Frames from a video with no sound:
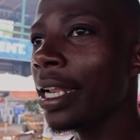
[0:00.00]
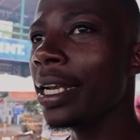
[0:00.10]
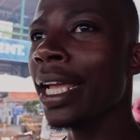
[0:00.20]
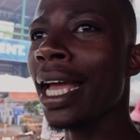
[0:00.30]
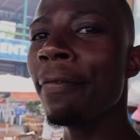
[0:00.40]

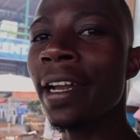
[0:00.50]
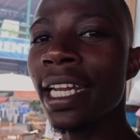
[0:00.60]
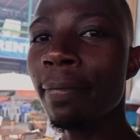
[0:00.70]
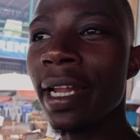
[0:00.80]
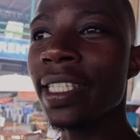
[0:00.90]
Like after
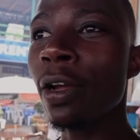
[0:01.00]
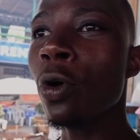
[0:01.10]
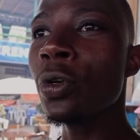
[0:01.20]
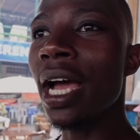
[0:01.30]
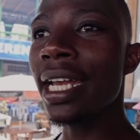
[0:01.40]
10 minutes, I'm
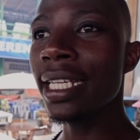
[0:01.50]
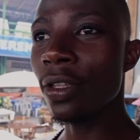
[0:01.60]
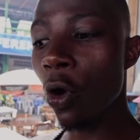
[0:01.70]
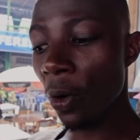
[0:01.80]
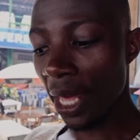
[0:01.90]
going to add
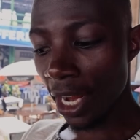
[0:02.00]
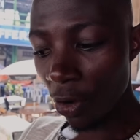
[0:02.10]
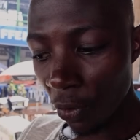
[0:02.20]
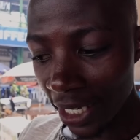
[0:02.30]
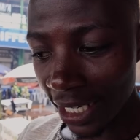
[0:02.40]
in all the
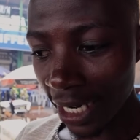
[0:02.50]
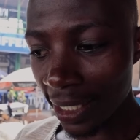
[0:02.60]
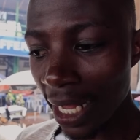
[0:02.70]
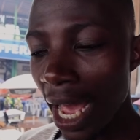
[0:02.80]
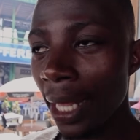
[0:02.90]

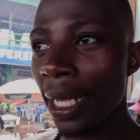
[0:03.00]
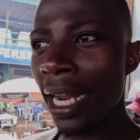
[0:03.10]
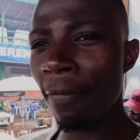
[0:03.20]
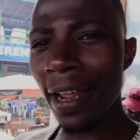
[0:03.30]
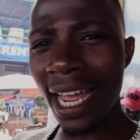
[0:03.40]
ingredients, and then
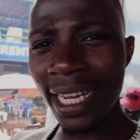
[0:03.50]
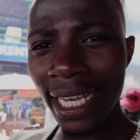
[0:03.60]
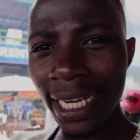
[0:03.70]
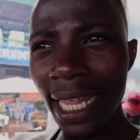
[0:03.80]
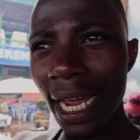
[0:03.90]
after adding
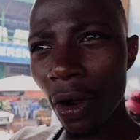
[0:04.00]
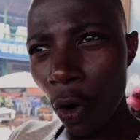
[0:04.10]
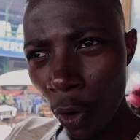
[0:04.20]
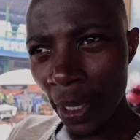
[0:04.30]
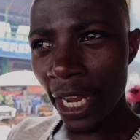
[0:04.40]
in
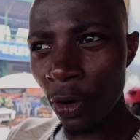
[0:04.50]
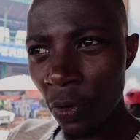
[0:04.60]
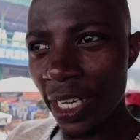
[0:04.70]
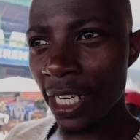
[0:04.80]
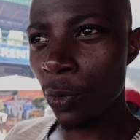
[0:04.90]
all the
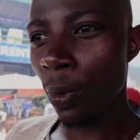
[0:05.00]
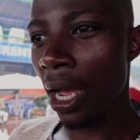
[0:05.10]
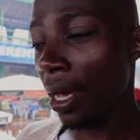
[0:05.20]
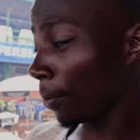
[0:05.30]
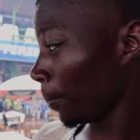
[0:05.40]
ingredients
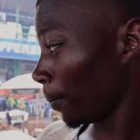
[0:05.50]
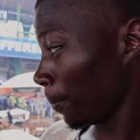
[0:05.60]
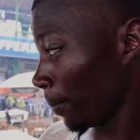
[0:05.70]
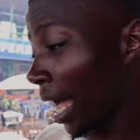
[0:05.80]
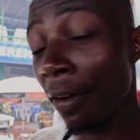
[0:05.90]

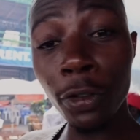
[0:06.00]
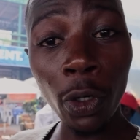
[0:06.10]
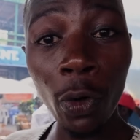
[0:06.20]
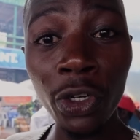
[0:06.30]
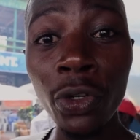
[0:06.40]
I've
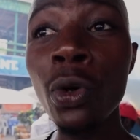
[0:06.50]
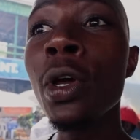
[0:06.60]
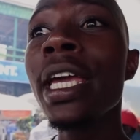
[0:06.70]
shown you,